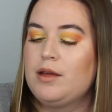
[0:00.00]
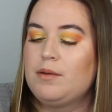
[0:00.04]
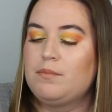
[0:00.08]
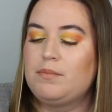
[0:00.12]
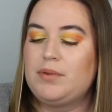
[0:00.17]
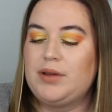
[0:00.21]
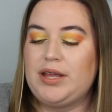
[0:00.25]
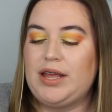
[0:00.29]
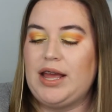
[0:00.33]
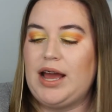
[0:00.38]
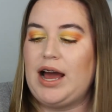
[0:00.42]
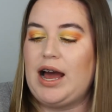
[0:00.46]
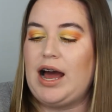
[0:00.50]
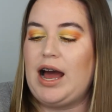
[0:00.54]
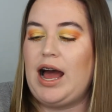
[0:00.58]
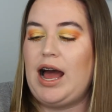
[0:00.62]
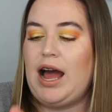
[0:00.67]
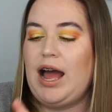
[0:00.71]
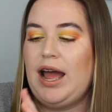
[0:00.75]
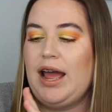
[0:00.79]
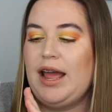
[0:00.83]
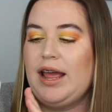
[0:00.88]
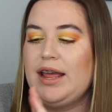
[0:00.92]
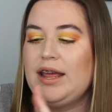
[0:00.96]
yeah,
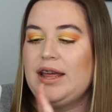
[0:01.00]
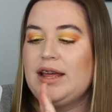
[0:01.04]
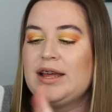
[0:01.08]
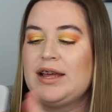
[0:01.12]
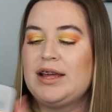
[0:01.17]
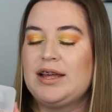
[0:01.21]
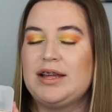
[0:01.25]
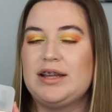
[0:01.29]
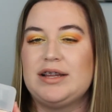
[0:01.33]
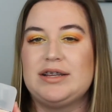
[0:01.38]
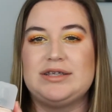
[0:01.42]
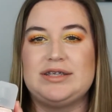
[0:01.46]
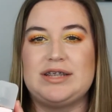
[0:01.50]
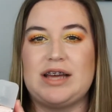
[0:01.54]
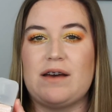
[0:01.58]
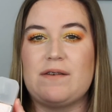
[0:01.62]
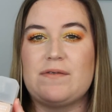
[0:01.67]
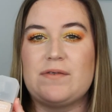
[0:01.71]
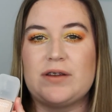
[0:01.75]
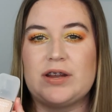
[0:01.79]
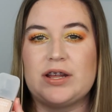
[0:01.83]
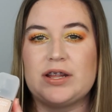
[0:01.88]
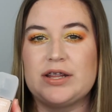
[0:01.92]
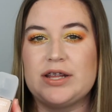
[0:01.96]
I
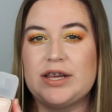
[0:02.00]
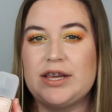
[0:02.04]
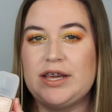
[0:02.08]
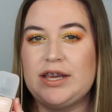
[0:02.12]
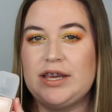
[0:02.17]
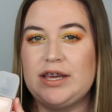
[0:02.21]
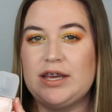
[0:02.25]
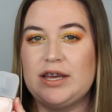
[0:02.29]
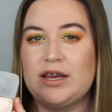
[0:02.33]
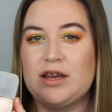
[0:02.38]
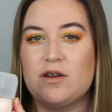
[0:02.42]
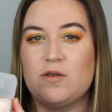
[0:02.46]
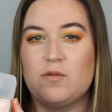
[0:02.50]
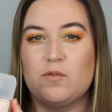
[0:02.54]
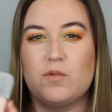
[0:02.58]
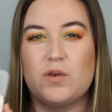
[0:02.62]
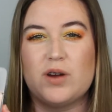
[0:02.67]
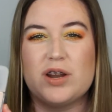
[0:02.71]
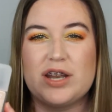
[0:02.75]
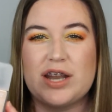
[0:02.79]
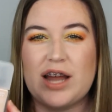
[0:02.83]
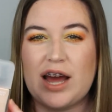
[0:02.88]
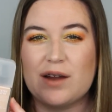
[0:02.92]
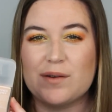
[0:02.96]
definitely
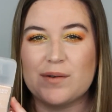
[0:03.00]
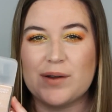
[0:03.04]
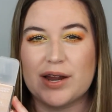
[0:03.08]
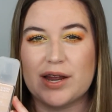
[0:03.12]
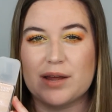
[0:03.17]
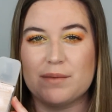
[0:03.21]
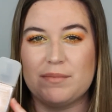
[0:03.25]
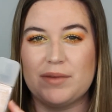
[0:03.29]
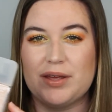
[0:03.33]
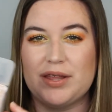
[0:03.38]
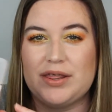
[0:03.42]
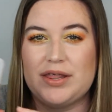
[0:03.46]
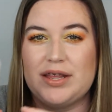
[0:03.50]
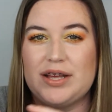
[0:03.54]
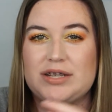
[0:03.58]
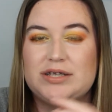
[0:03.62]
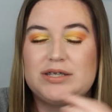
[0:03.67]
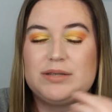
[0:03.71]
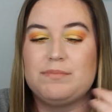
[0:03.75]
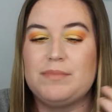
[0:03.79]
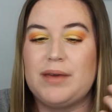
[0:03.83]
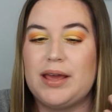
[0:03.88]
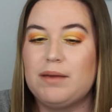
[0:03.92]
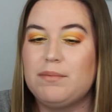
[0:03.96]
would not recommend
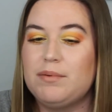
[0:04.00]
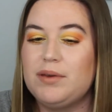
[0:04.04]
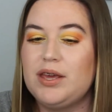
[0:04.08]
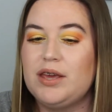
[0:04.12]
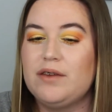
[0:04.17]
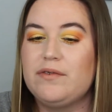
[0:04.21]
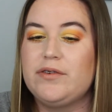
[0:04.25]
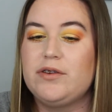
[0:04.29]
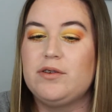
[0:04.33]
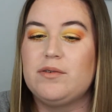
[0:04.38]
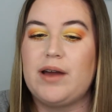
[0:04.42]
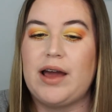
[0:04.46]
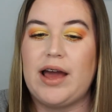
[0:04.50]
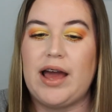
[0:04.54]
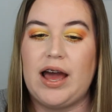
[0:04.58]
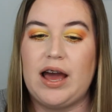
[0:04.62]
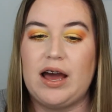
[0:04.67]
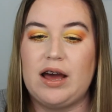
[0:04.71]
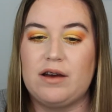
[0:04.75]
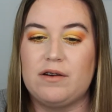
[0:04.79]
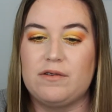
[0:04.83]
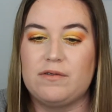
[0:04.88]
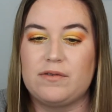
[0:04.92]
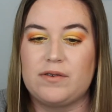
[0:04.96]
this. Maybe if you
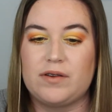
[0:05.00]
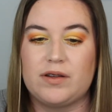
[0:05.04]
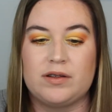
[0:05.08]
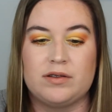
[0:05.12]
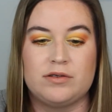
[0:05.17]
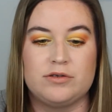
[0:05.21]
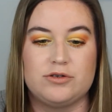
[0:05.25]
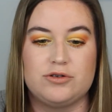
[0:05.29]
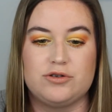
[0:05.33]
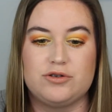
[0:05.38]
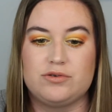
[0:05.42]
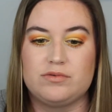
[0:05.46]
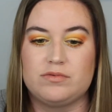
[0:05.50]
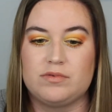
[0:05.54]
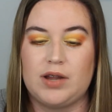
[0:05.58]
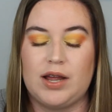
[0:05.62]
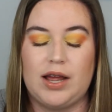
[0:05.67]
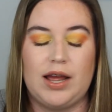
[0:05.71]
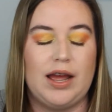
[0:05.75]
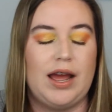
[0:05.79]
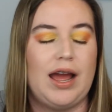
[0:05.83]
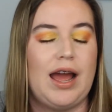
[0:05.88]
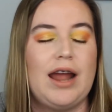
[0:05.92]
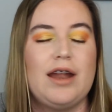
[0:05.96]
have,
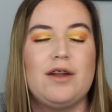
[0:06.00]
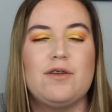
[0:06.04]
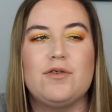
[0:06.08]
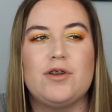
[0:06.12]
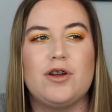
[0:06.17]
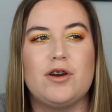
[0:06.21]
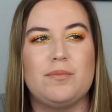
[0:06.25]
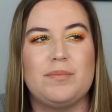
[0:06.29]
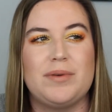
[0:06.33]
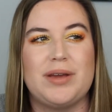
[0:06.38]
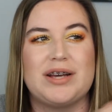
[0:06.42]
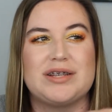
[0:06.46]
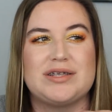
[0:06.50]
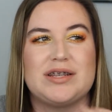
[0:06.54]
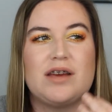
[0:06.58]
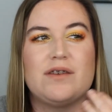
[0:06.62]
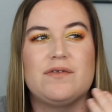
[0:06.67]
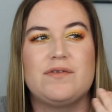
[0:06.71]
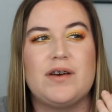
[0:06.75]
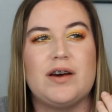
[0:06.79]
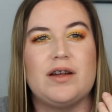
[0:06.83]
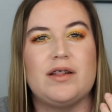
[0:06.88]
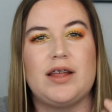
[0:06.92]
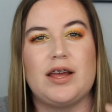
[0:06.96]
I don't know, because
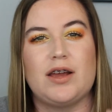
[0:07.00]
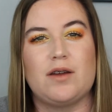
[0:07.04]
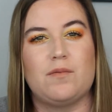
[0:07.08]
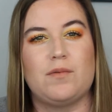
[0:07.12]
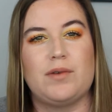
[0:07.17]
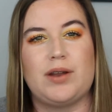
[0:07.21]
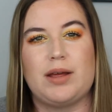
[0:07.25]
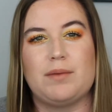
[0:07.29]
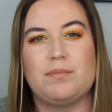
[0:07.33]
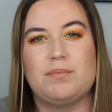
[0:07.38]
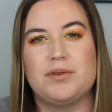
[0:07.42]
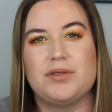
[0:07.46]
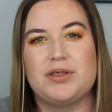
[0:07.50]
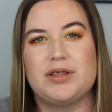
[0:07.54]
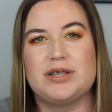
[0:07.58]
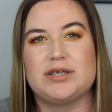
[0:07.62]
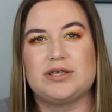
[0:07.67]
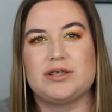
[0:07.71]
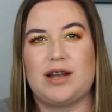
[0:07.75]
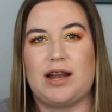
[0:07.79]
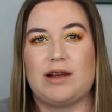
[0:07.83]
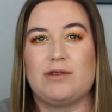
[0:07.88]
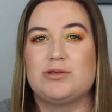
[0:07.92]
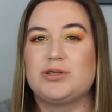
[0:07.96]
I felt like when I put
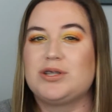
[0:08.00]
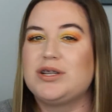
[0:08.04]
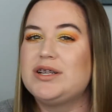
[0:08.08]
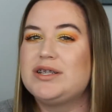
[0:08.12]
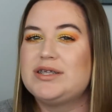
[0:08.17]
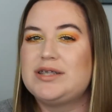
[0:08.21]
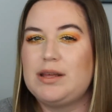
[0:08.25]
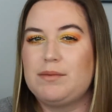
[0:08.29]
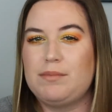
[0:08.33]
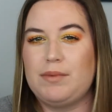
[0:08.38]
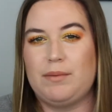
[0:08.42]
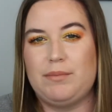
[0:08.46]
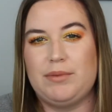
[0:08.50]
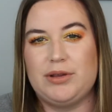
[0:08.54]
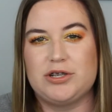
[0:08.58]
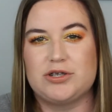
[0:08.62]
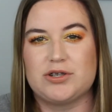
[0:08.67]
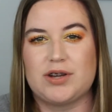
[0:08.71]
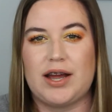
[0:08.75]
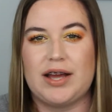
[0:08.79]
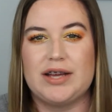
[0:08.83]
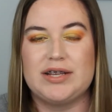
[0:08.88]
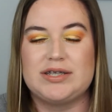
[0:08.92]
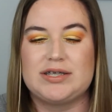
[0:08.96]
this on, I was going to say maybe
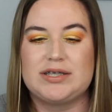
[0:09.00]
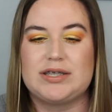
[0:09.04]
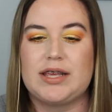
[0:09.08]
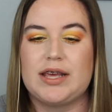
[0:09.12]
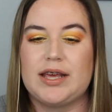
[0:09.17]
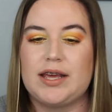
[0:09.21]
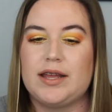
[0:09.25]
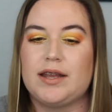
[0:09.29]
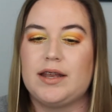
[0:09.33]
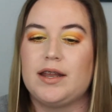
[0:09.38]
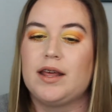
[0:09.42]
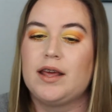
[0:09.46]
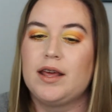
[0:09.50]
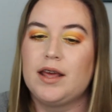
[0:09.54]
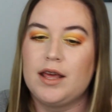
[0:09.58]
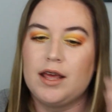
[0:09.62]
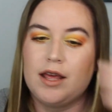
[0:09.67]
dry skin,